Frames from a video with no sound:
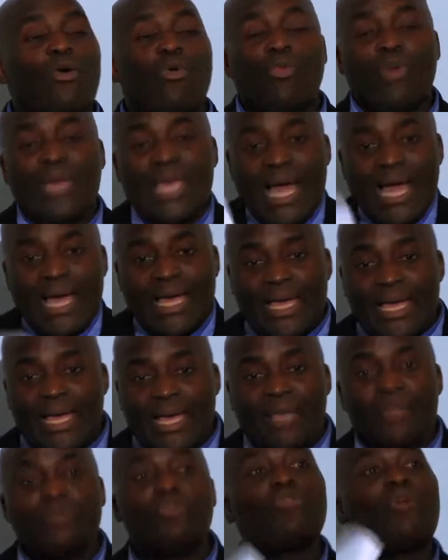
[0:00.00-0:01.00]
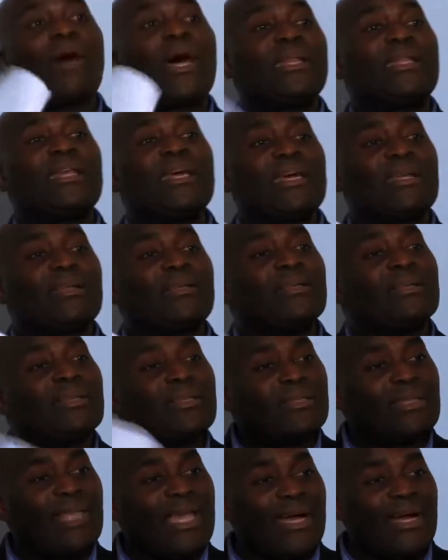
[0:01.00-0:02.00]
We are here, you are there.
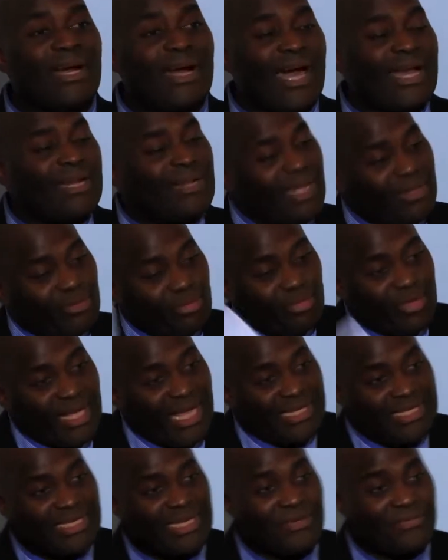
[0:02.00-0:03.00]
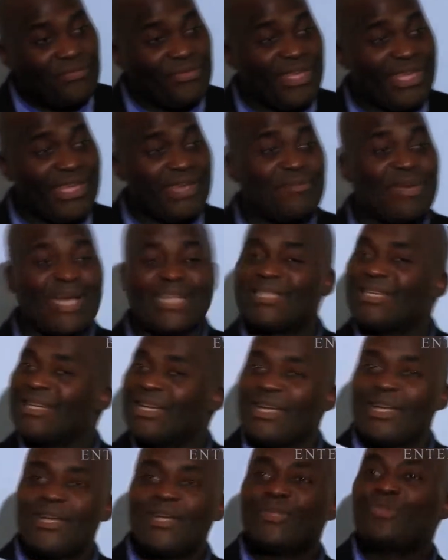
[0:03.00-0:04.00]
Thank God that we are safe here, but
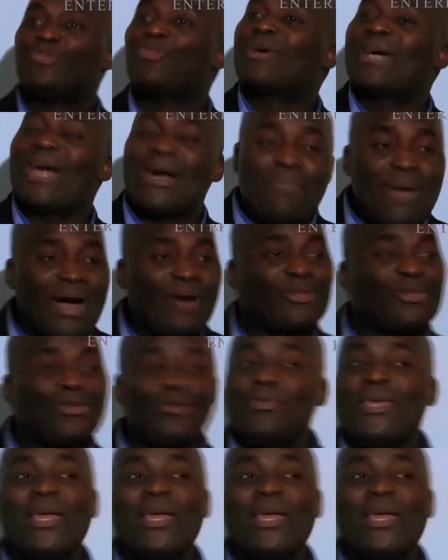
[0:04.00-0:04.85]
to come out, it will